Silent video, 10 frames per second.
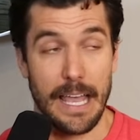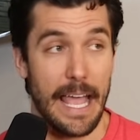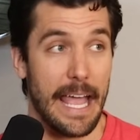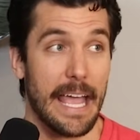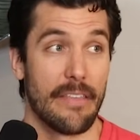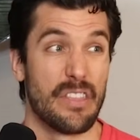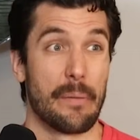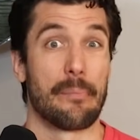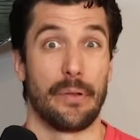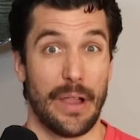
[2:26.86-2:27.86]
and
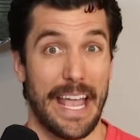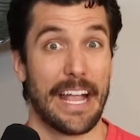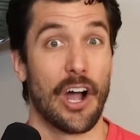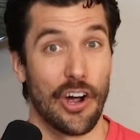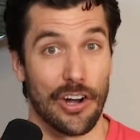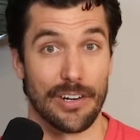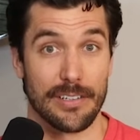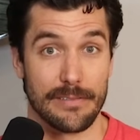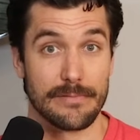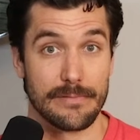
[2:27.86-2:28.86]
they're playing
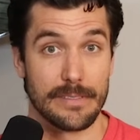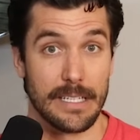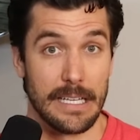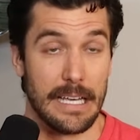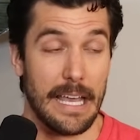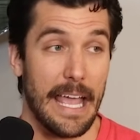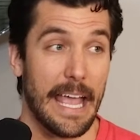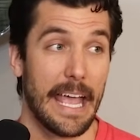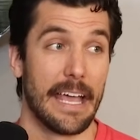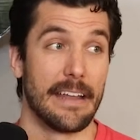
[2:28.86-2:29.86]
hard
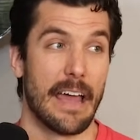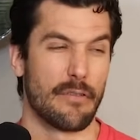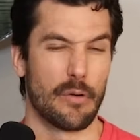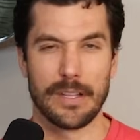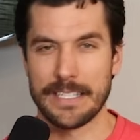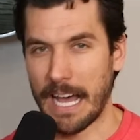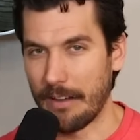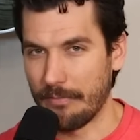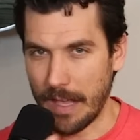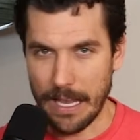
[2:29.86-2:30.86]
and everyone's
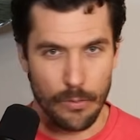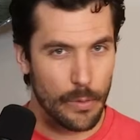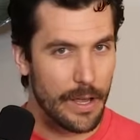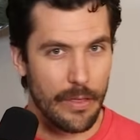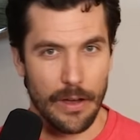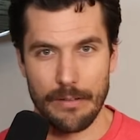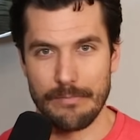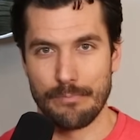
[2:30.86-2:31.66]
kind of in a rhythm,